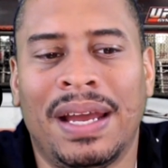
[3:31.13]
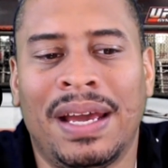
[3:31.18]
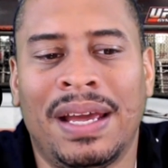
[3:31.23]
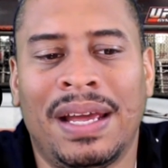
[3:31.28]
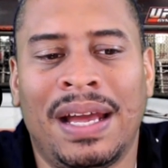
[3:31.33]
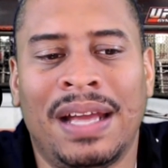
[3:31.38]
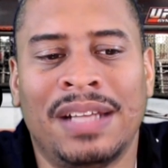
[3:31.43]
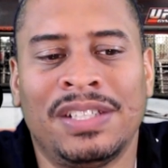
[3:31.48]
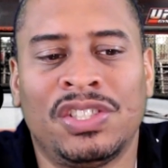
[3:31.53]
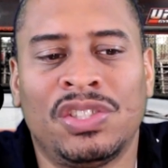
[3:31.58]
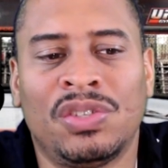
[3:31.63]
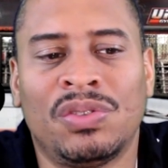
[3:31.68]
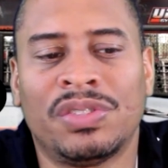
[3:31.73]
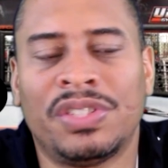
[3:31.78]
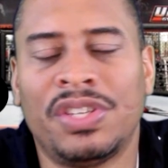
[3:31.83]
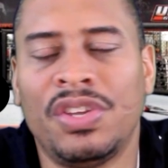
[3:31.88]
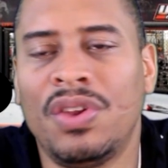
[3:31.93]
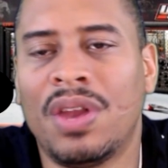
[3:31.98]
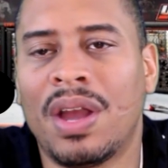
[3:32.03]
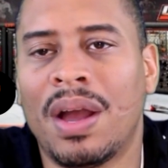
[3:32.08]
I, I just don't
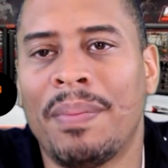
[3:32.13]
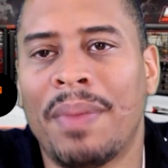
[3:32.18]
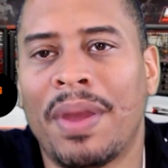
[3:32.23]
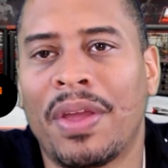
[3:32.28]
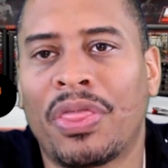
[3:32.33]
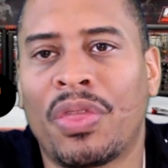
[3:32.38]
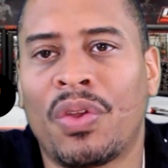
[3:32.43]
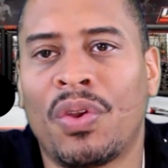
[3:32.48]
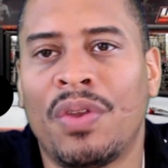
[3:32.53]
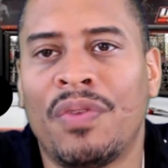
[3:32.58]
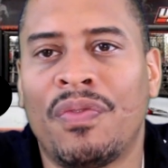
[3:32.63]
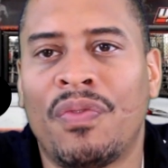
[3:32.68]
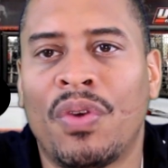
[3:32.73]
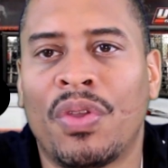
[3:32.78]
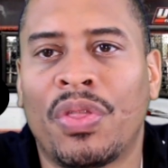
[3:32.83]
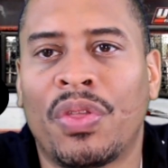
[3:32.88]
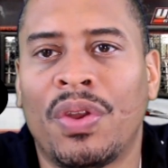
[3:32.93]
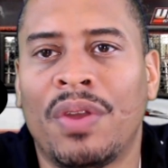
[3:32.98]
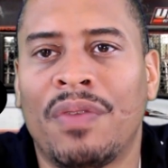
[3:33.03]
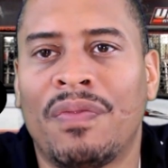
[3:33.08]
see you come back
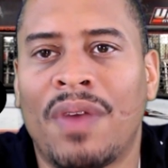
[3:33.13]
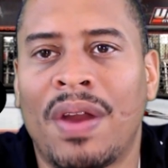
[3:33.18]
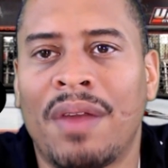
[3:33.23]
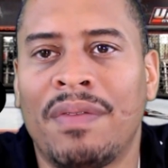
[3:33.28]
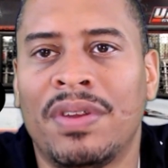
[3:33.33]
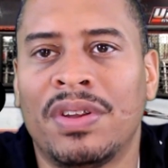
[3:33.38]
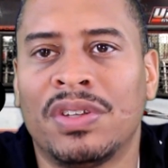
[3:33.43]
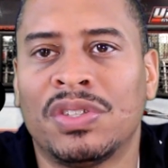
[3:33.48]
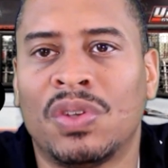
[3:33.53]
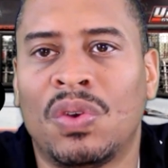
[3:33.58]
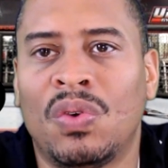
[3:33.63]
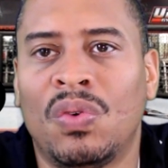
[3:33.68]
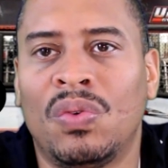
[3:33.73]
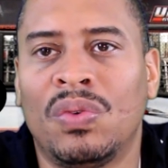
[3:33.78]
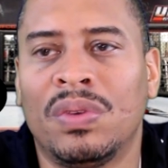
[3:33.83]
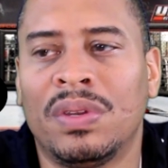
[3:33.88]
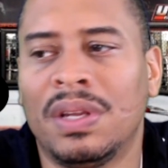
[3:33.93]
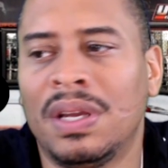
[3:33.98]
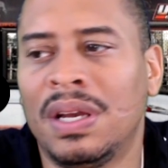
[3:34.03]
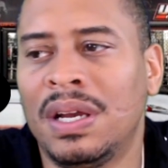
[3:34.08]
34, 35 years
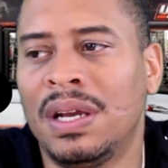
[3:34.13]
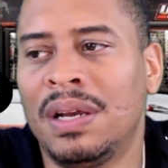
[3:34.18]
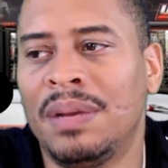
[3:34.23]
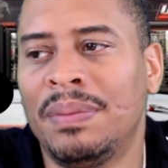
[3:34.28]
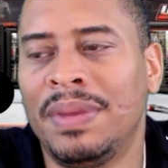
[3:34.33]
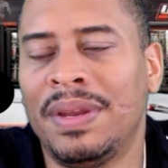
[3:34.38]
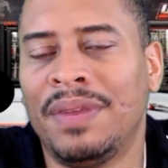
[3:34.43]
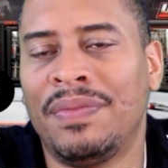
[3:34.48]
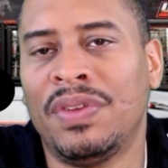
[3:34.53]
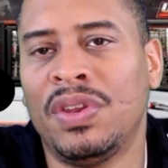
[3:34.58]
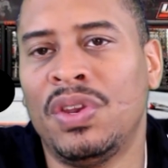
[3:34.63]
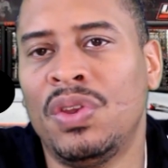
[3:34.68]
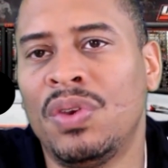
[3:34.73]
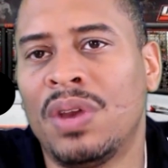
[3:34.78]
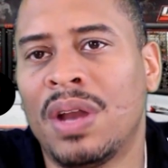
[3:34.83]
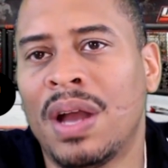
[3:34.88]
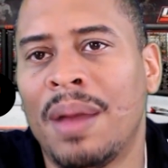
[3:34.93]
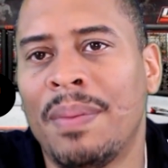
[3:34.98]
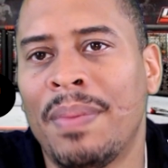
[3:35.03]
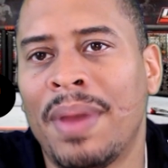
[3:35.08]
old. Um, and if you do
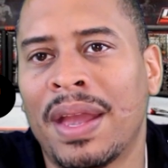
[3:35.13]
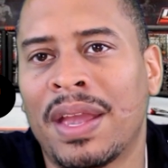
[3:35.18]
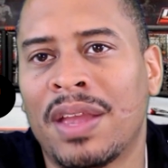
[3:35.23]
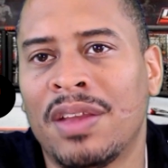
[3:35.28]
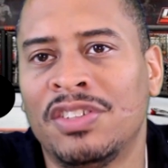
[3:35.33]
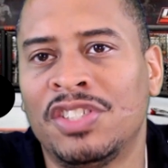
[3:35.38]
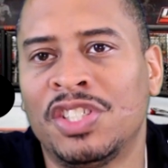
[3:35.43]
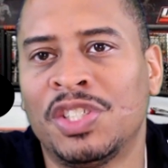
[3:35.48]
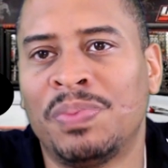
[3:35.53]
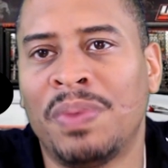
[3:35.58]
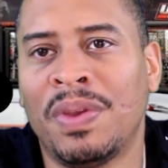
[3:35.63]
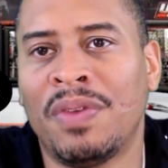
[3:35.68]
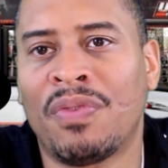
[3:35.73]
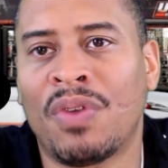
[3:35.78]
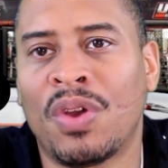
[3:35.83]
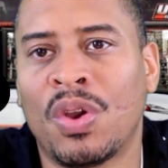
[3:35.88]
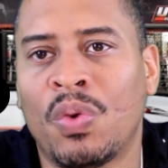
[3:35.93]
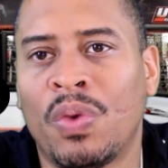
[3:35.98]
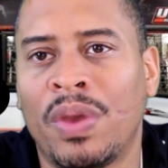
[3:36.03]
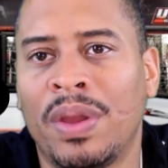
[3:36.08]
come back, it'll just be
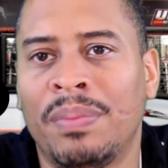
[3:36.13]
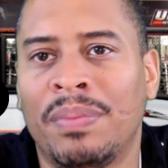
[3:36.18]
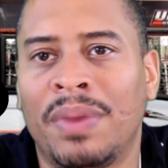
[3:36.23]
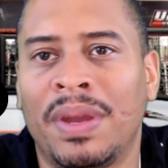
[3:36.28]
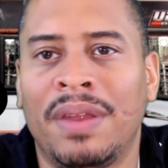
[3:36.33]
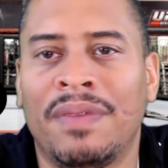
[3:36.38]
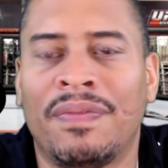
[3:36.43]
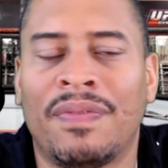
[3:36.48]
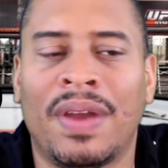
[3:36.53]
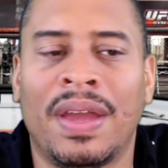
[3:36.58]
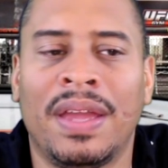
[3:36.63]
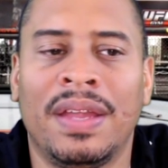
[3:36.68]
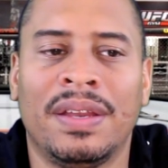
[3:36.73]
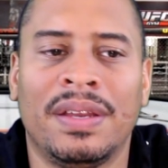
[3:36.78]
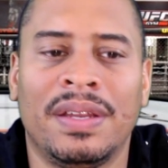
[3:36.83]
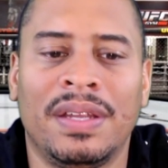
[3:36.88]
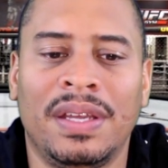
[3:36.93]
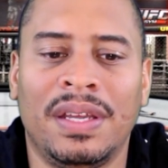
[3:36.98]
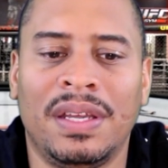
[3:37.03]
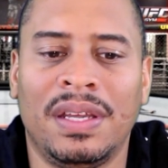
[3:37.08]
for a quick money fight.
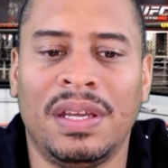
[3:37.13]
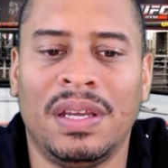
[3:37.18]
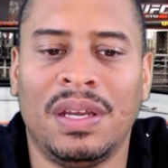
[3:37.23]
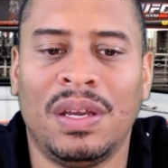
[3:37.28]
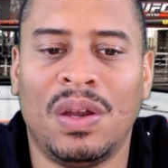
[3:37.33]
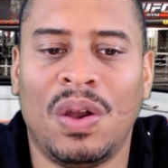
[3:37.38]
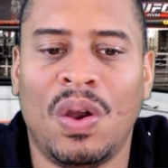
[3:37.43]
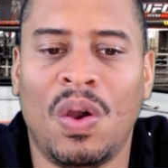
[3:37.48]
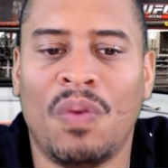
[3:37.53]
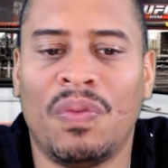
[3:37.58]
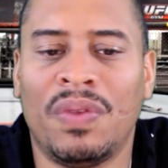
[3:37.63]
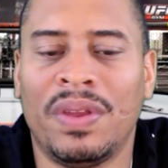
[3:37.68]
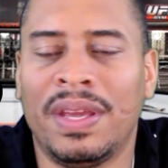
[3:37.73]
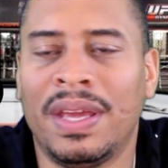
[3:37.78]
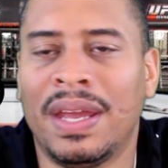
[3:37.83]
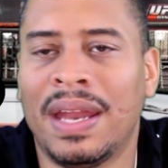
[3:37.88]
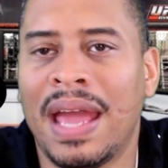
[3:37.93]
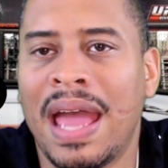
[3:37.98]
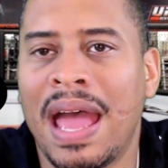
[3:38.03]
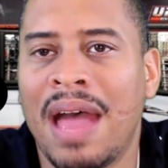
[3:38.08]
Hopefully,
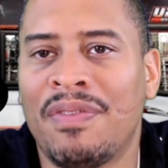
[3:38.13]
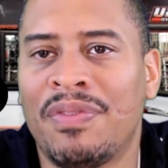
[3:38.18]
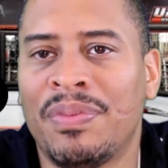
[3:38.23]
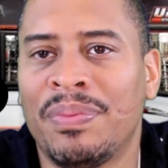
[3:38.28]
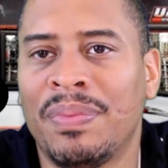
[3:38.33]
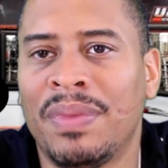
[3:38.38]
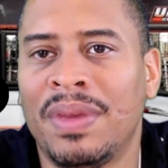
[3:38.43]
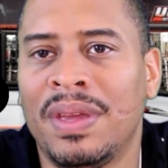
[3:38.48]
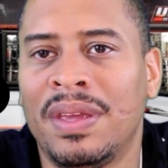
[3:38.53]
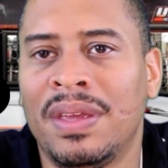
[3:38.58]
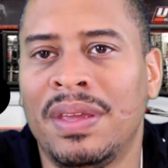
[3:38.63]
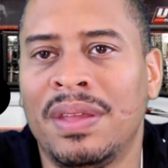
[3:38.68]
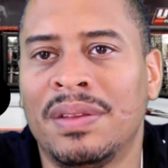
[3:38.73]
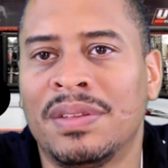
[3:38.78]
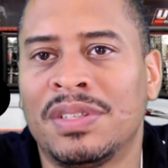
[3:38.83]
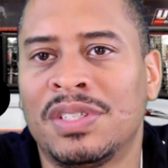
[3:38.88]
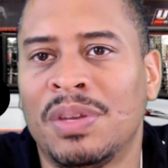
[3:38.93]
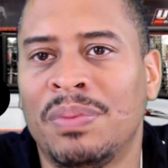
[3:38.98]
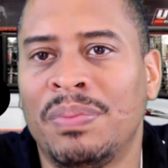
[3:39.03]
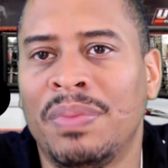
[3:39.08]
get a half a
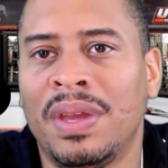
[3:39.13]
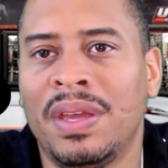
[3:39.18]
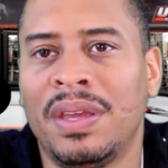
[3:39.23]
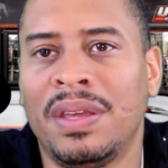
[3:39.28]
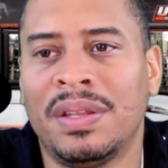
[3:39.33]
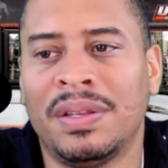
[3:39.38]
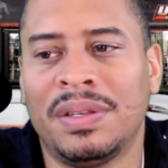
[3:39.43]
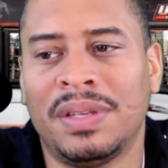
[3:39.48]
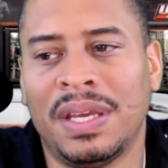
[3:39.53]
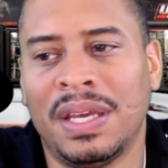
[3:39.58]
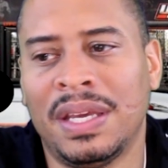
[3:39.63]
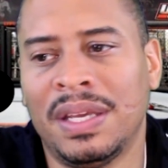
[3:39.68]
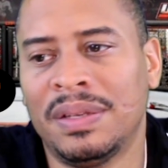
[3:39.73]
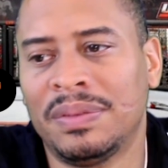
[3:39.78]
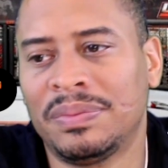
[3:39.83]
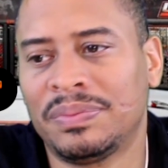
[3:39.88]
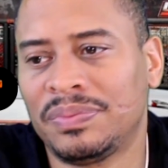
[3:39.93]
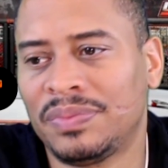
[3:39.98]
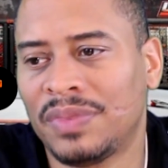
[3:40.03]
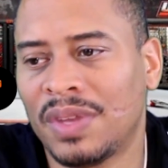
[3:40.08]
million to a million
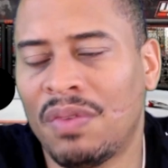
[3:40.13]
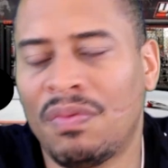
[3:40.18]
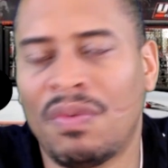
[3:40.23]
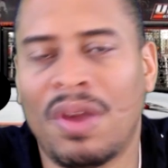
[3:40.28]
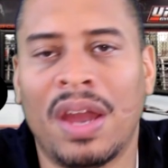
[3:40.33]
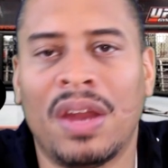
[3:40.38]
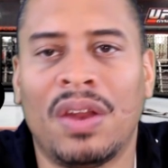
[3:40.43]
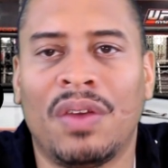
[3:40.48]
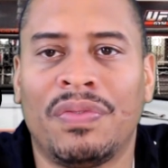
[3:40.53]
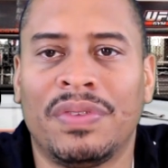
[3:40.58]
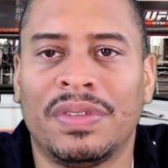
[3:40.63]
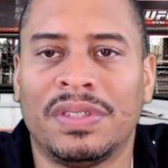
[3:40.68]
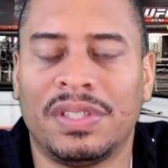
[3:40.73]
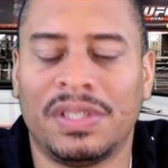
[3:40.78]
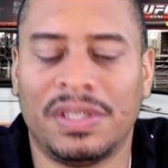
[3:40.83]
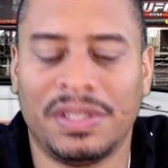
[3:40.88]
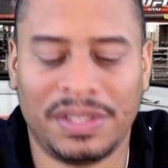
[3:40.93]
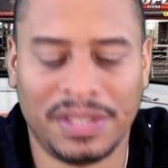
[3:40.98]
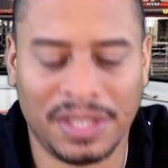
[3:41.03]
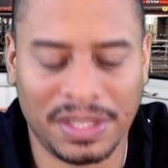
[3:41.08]
and ride off
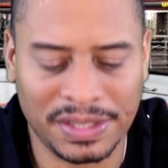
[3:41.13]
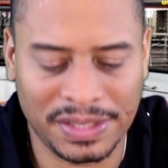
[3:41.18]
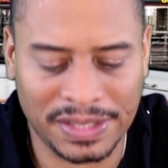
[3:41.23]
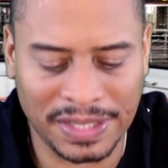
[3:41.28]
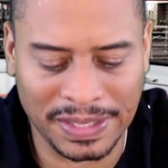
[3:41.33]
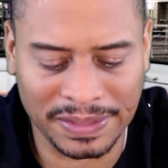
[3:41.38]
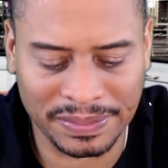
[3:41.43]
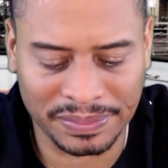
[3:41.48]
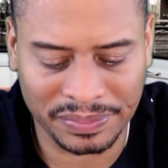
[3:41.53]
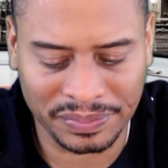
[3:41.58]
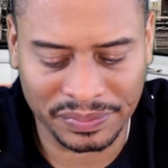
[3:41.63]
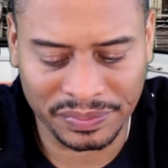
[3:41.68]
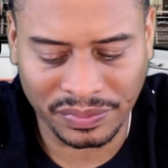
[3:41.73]
into the sunset.